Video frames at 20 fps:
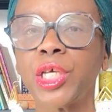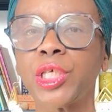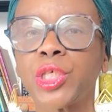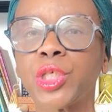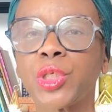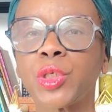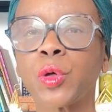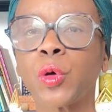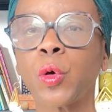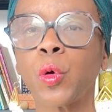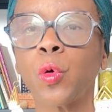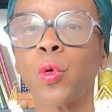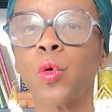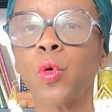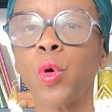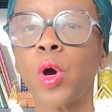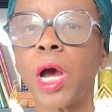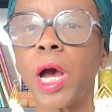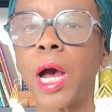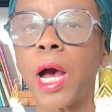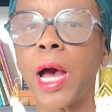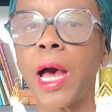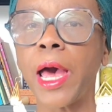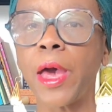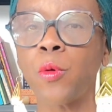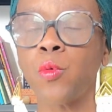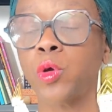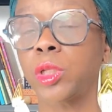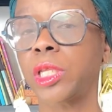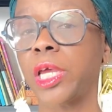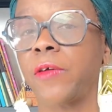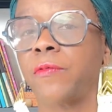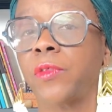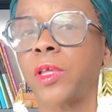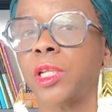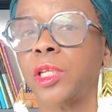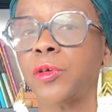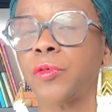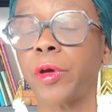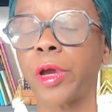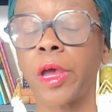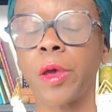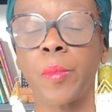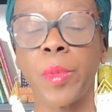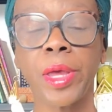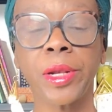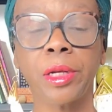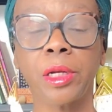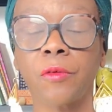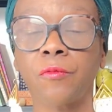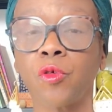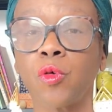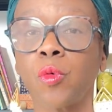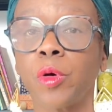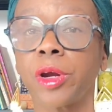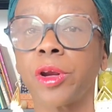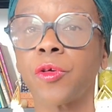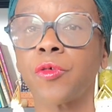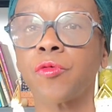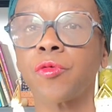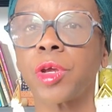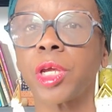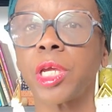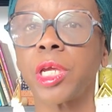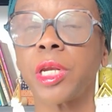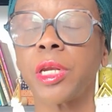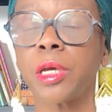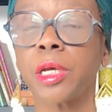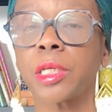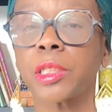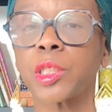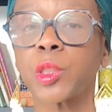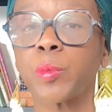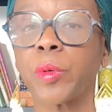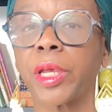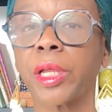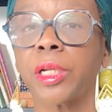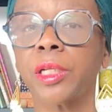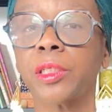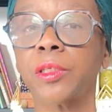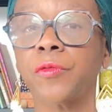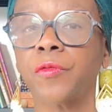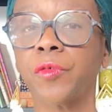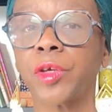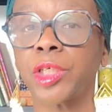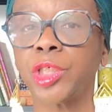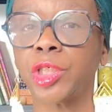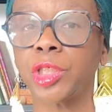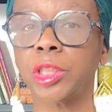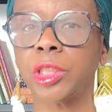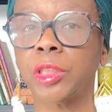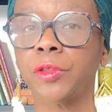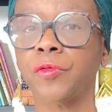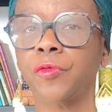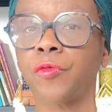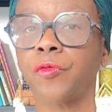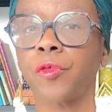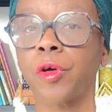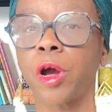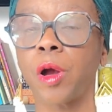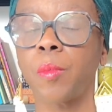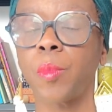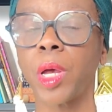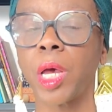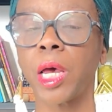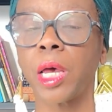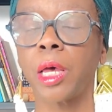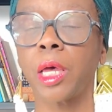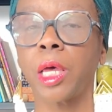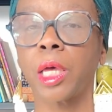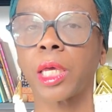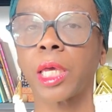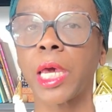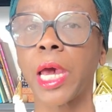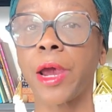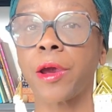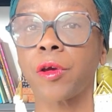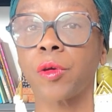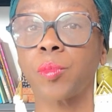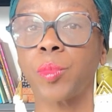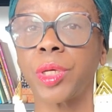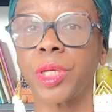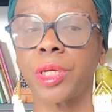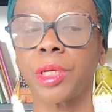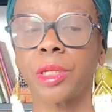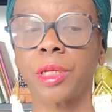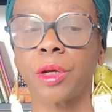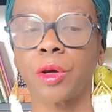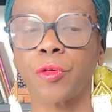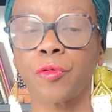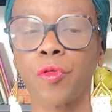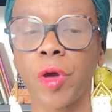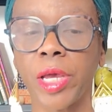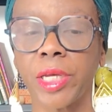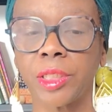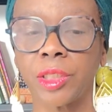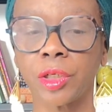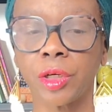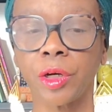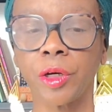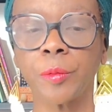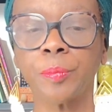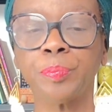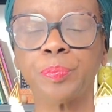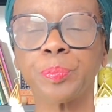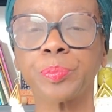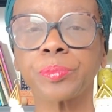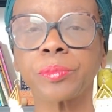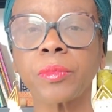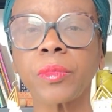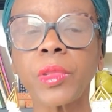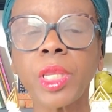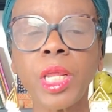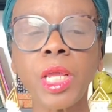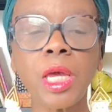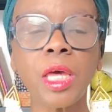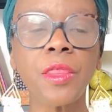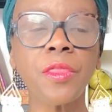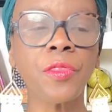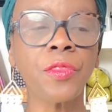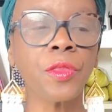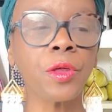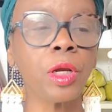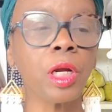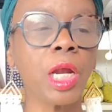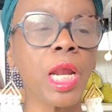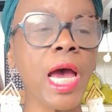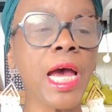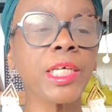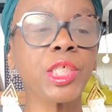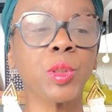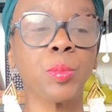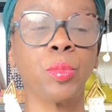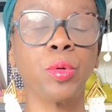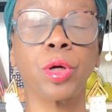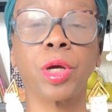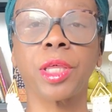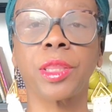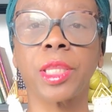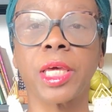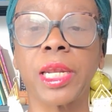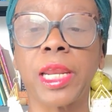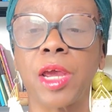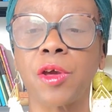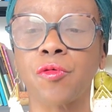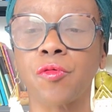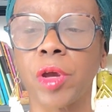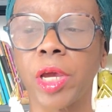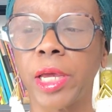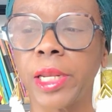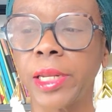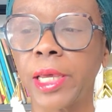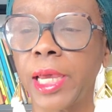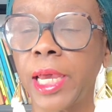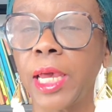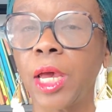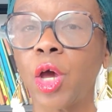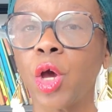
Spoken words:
So I would definitely recommend it if you want to read speculative fiction from a Caribbean writer. The last book that I read,